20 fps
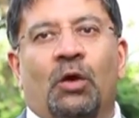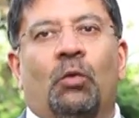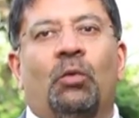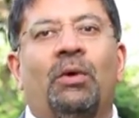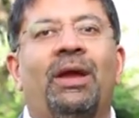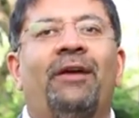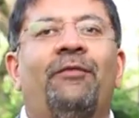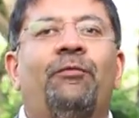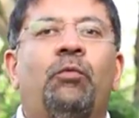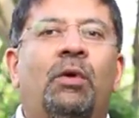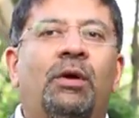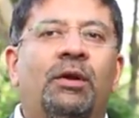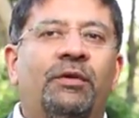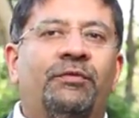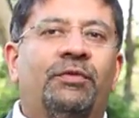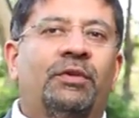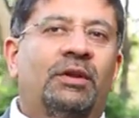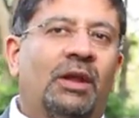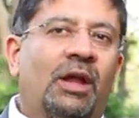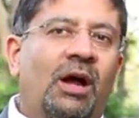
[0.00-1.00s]
We have one
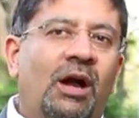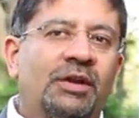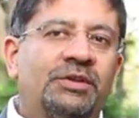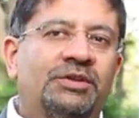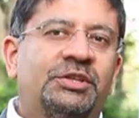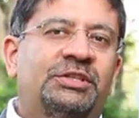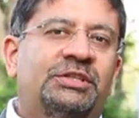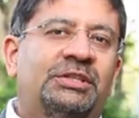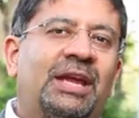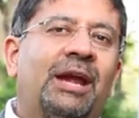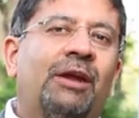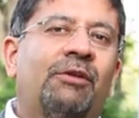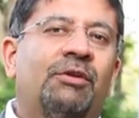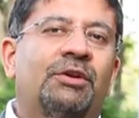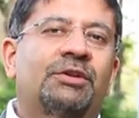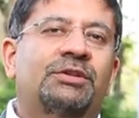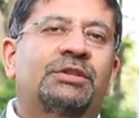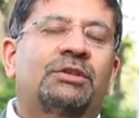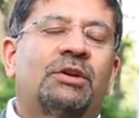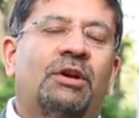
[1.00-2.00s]
of the largest
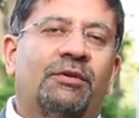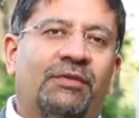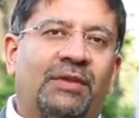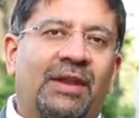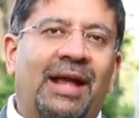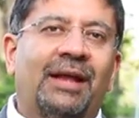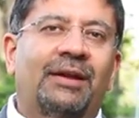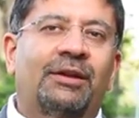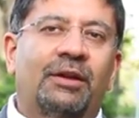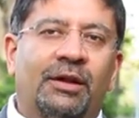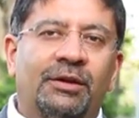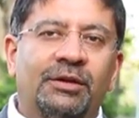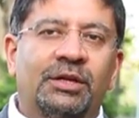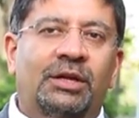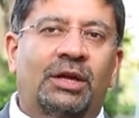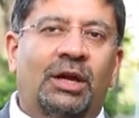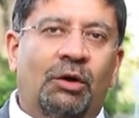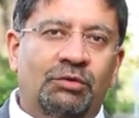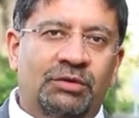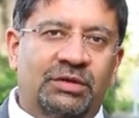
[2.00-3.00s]
areas of land
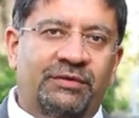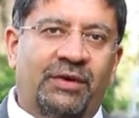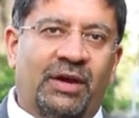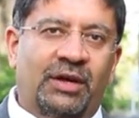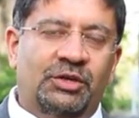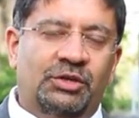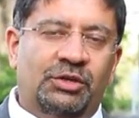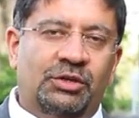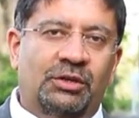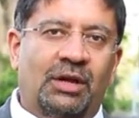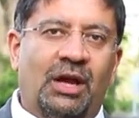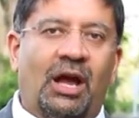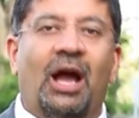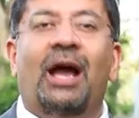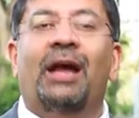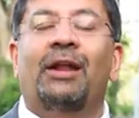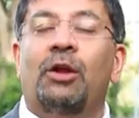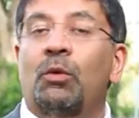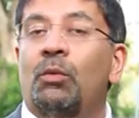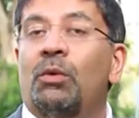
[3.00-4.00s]
under cultivation
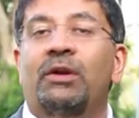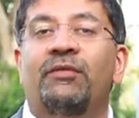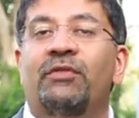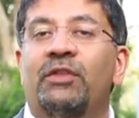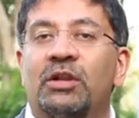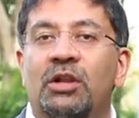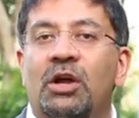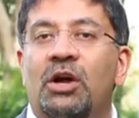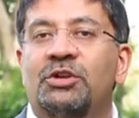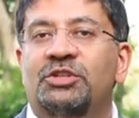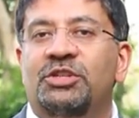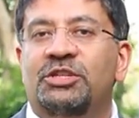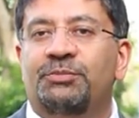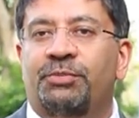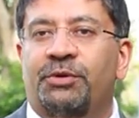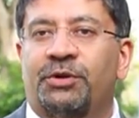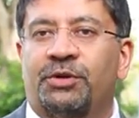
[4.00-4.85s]
and are one of the largest